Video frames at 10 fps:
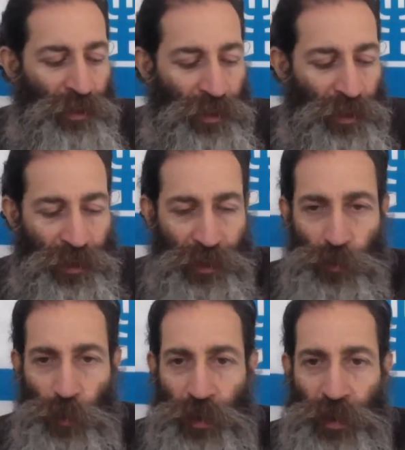And that's
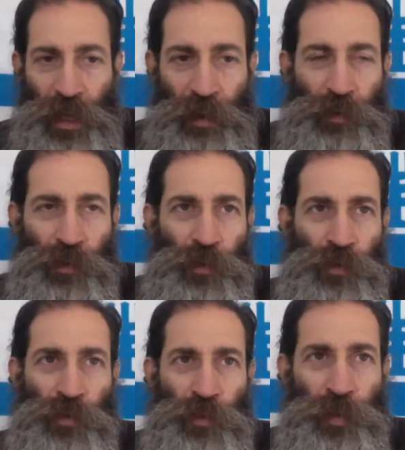why he gave it to
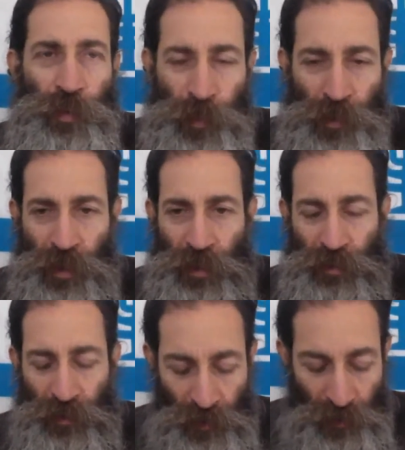us to
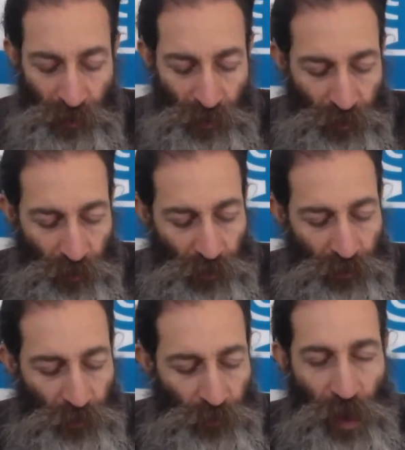precisely for us
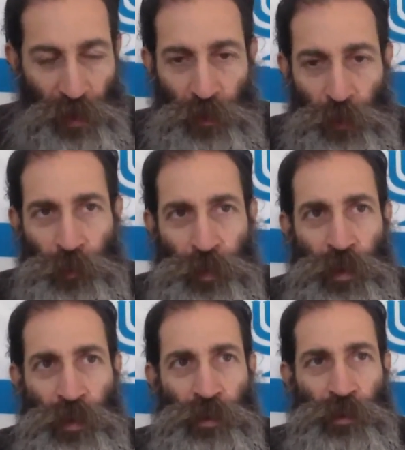to follow.
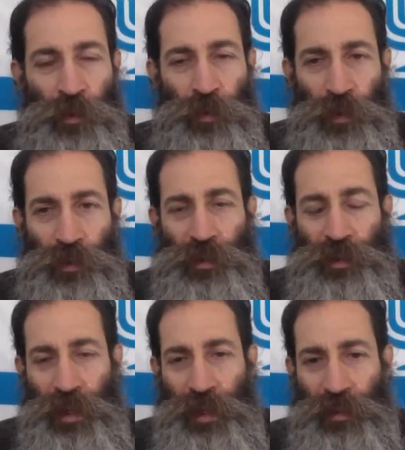So you
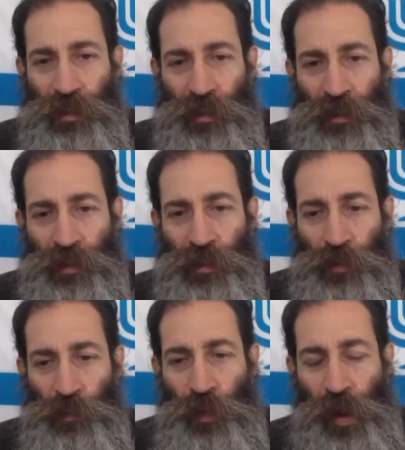understand uh, that the
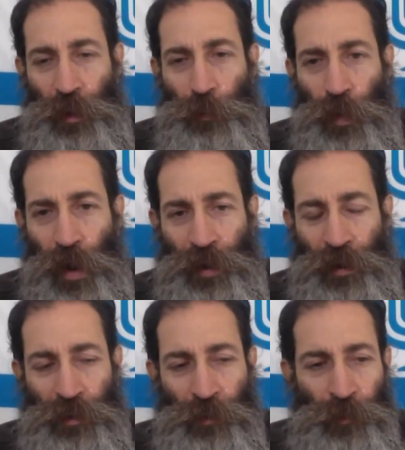final
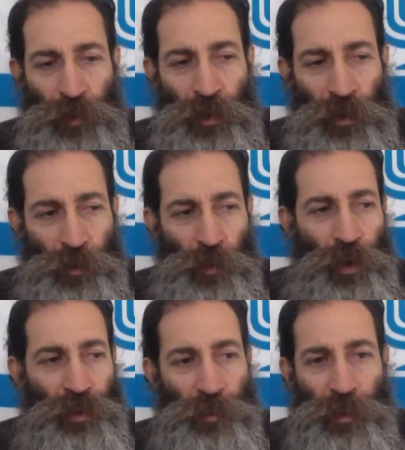product, uh, we
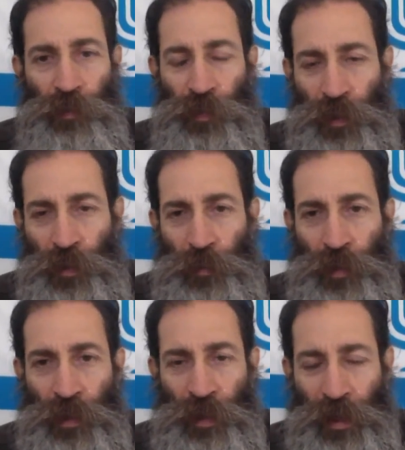want to be of him
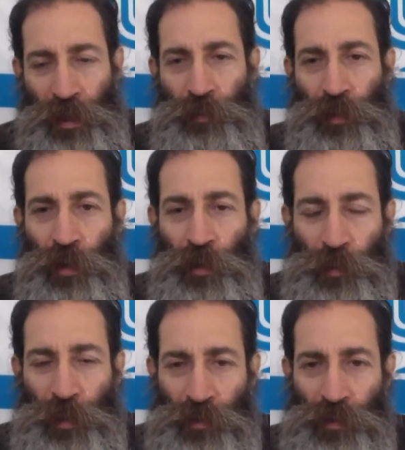and not of our own
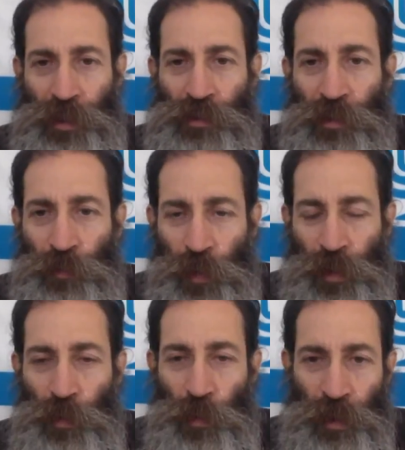imagination of what he
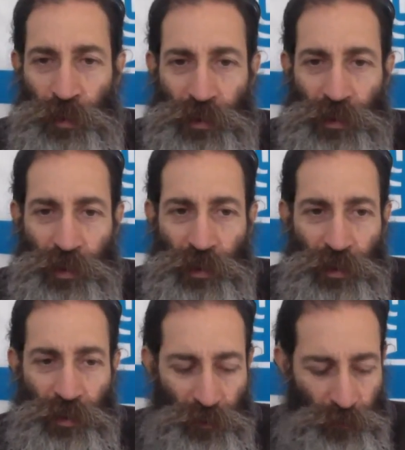wants.
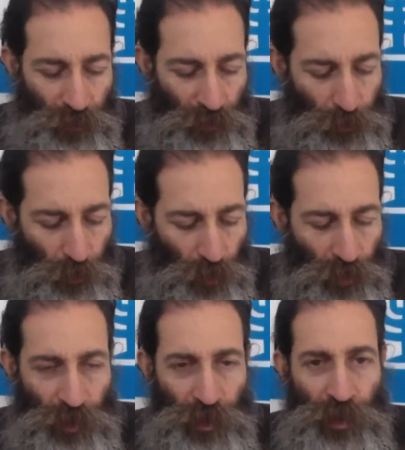That's very
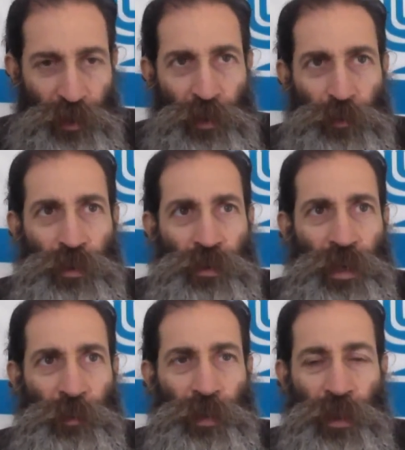important. And it was the
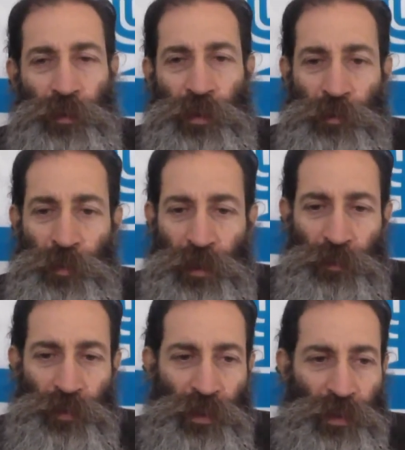same thing with this
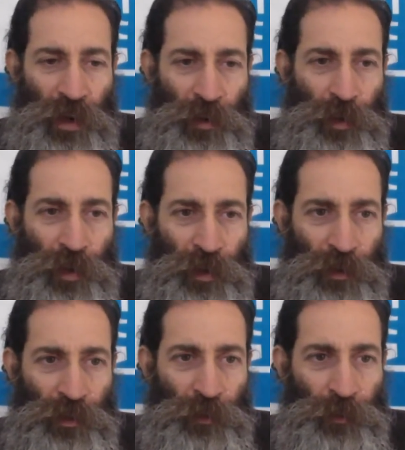magnificent
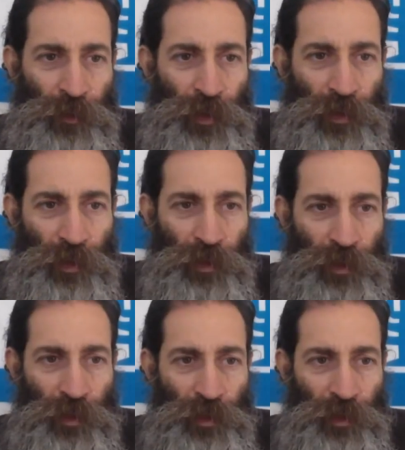tabernacle in,
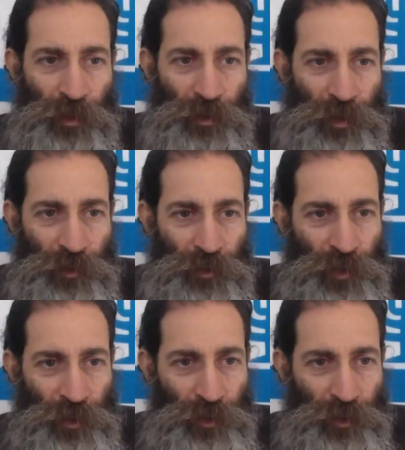in the desert here.